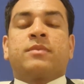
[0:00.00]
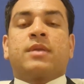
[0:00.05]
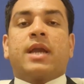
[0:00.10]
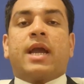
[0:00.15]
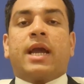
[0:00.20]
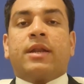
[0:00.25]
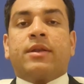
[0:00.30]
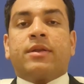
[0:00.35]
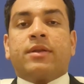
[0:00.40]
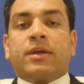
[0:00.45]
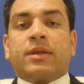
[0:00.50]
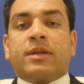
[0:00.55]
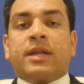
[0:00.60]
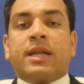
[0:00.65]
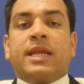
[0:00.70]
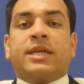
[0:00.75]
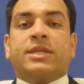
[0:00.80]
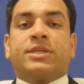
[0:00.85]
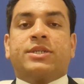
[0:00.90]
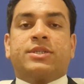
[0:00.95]
and
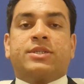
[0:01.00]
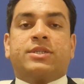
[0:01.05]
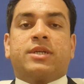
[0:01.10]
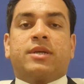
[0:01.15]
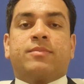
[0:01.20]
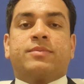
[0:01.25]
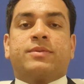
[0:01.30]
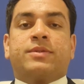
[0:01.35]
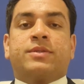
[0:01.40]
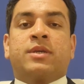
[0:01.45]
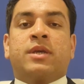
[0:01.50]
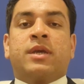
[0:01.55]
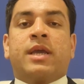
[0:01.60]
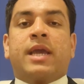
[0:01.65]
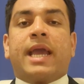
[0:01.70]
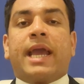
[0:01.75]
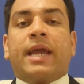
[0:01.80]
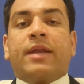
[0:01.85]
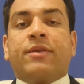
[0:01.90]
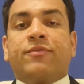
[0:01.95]
relationships
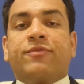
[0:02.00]
and